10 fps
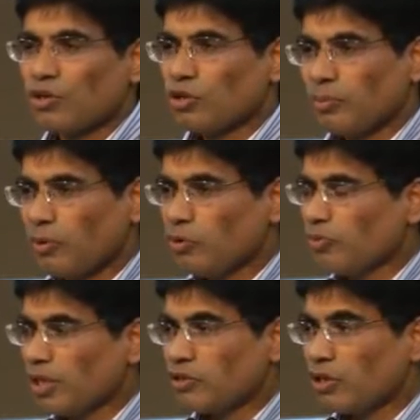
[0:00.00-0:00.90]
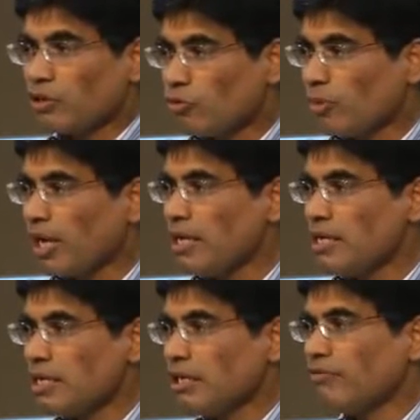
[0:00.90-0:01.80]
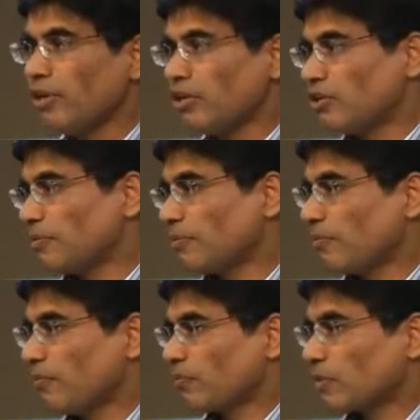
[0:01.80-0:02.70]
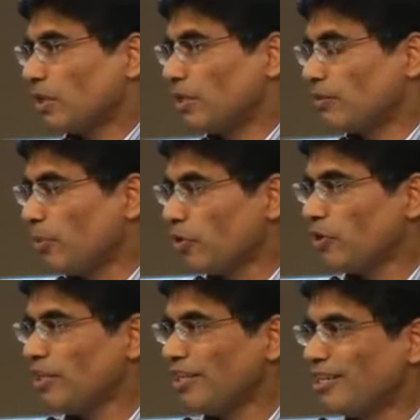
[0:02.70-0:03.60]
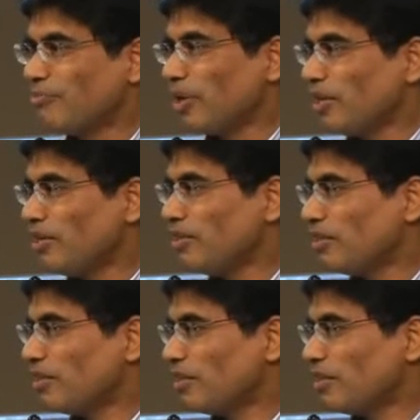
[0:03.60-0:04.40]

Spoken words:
Suppose my son remain infant in body, in mind?